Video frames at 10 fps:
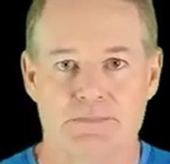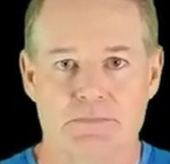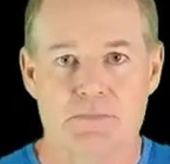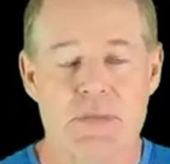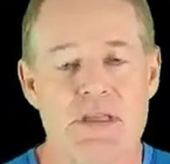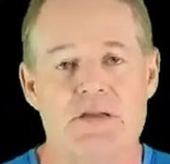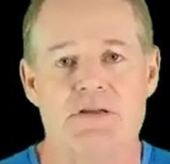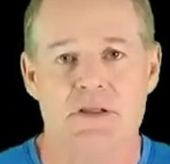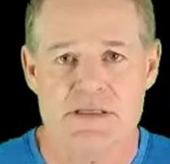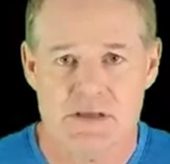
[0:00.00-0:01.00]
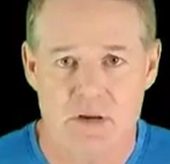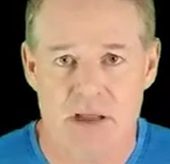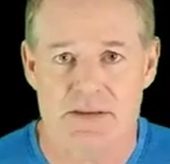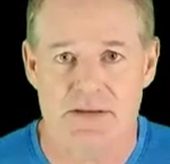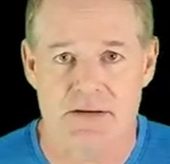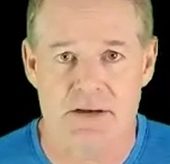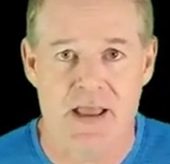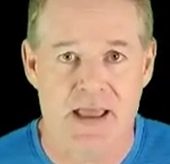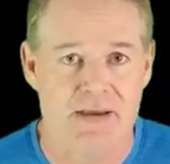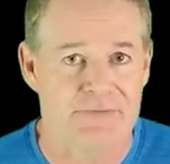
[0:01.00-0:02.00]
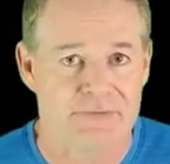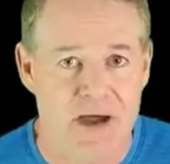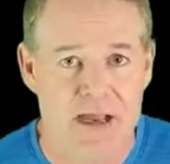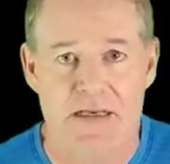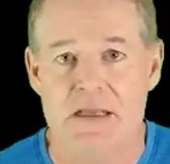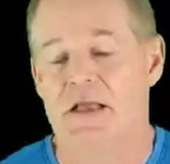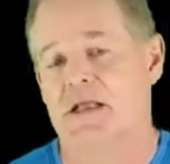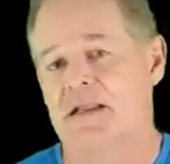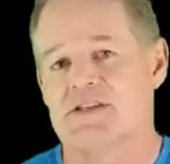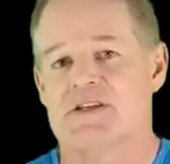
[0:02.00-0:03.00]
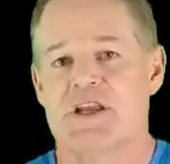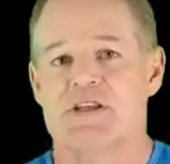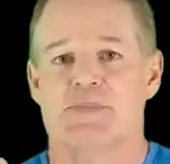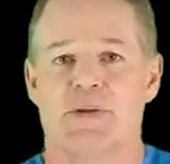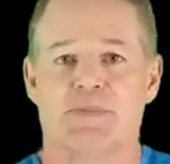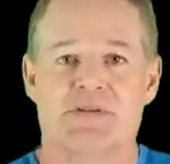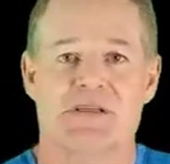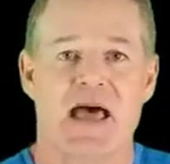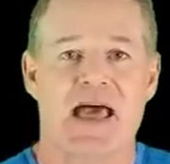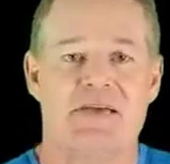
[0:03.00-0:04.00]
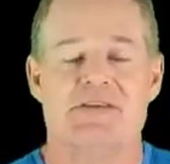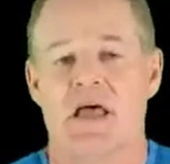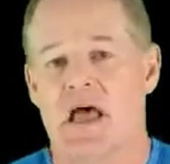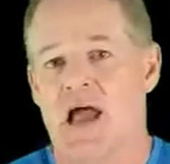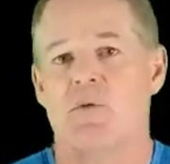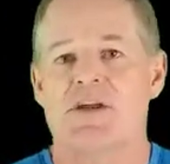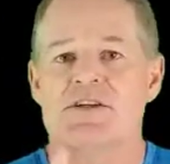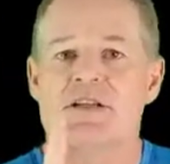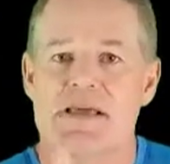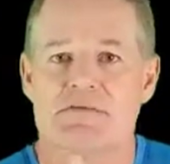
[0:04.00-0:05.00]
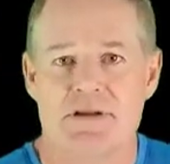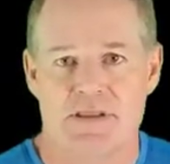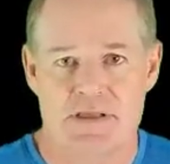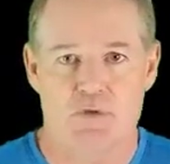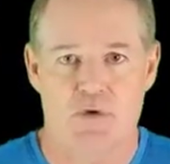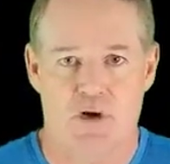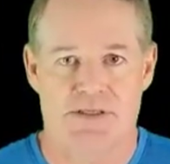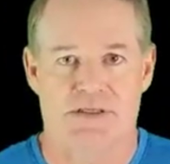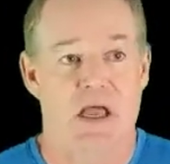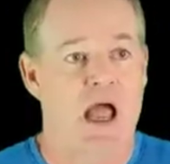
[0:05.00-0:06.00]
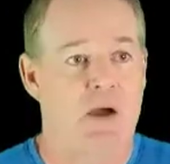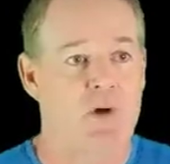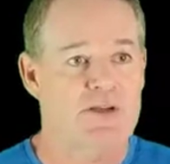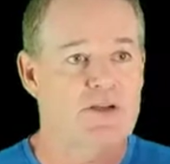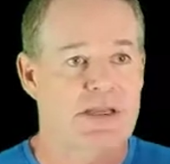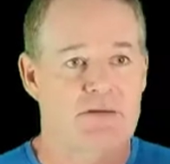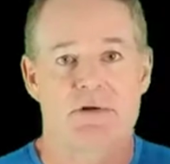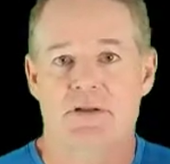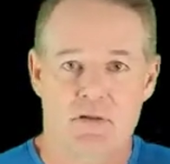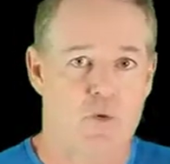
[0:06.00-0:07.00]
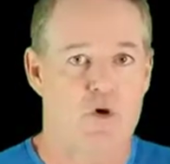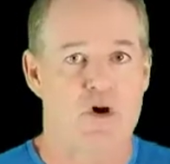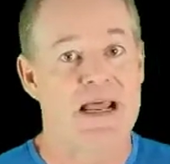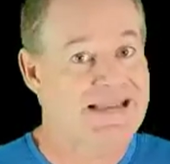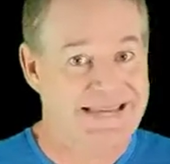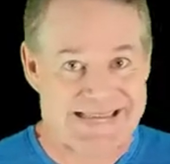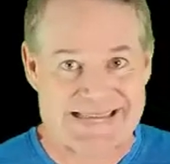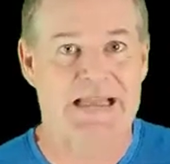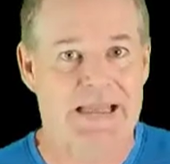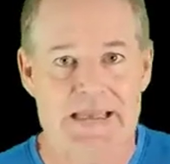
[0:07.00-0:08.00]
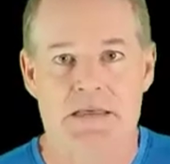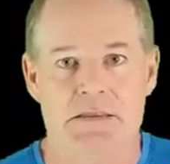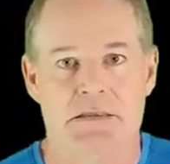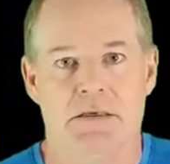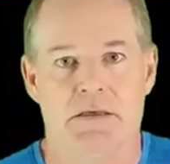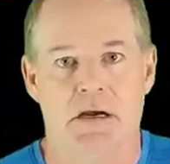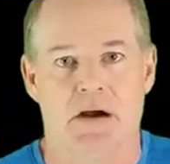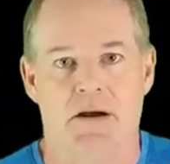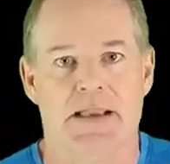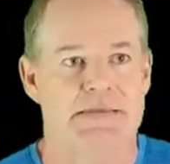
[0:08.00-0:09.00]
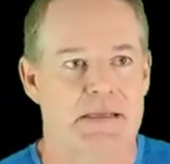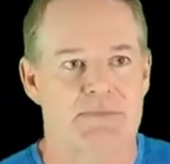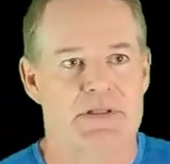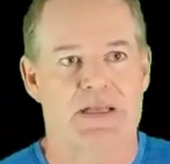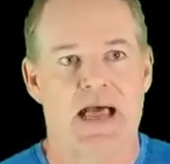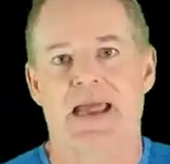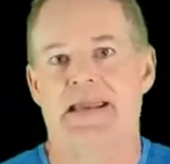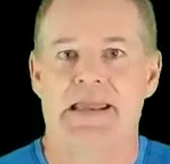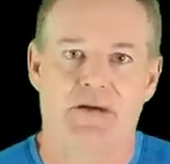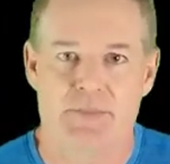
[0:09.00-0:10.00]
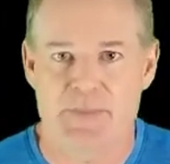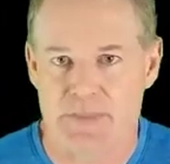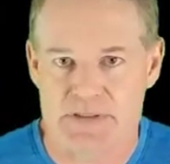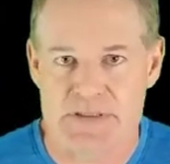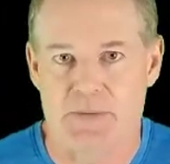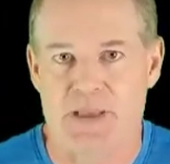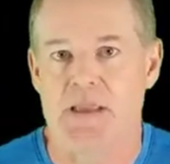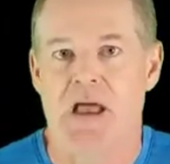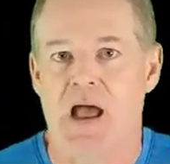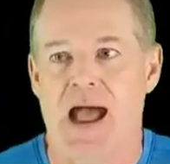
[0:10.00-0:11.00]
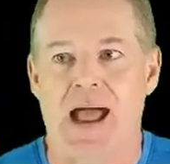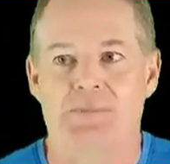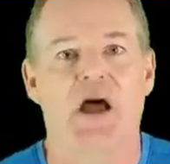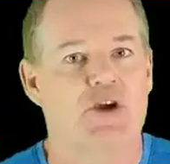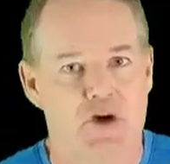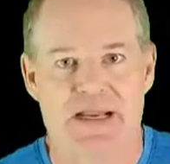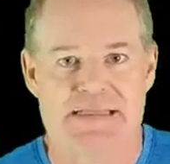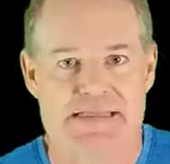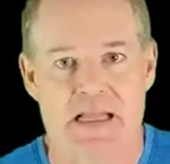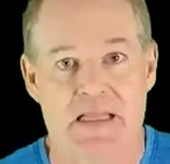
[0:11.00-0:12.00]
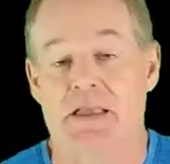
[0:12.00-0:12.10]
So let's go out there and have fun. Let's change people's lives. I want you to get rid of these words. I want you to get rid of the word selling, all right? Because I'm tired of hearing people tell me I'm not good at selling.